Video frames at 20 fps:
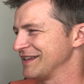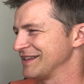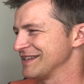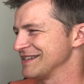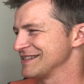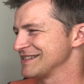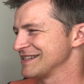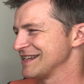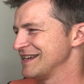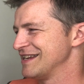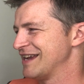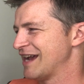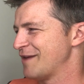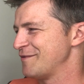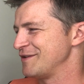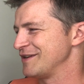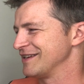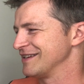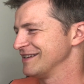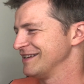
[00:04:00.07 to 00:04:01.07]
this.
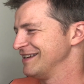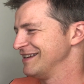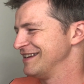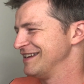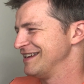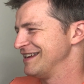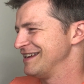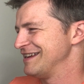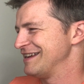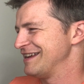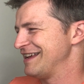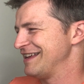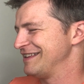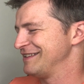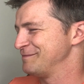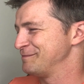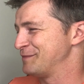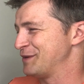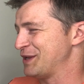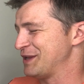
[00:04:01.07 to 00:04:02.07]
I mean,
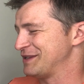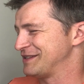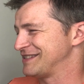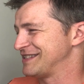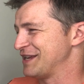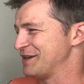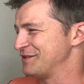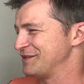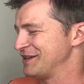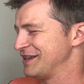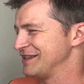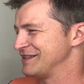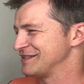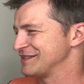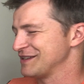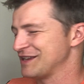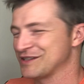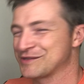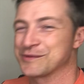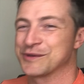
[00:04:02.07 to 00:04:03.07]
but still,
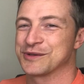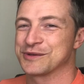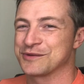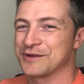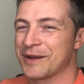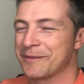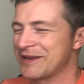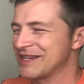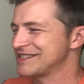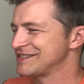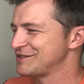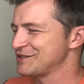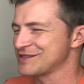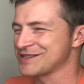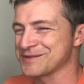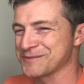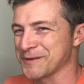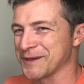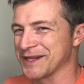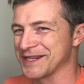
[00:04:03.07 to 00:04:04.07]
it's really cool. I mean, it's
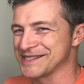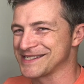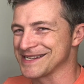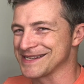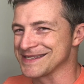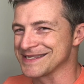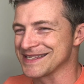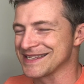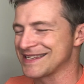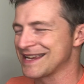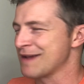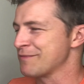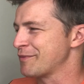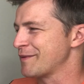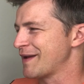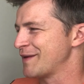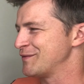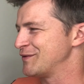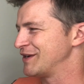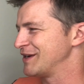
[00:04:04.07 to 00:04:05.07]
just as realistic as the
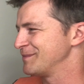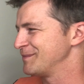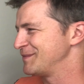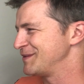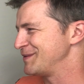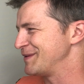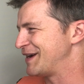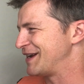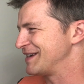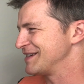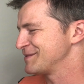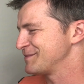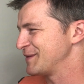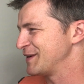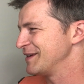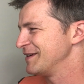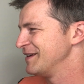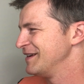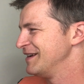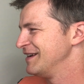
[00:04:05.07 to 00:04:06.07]
Tampa Bay one, to be honest.
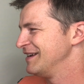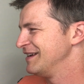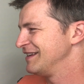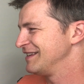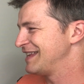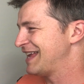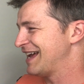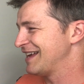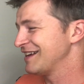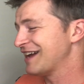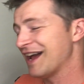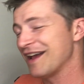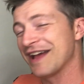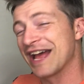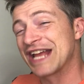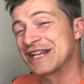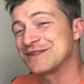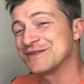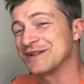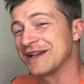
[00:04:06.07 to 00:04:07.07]
But yeah,
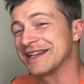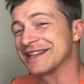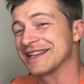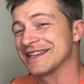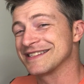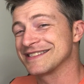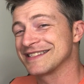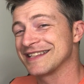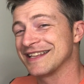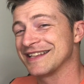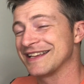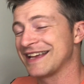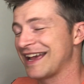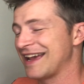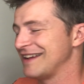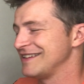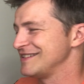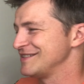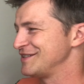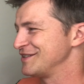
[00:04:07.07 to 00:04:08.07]
I do like this. The
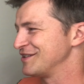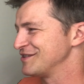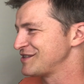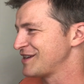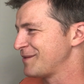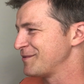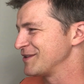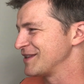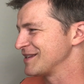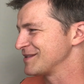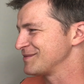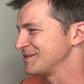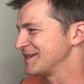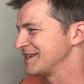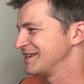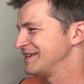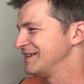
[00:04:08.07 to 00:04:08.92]
AI did a good job with this one.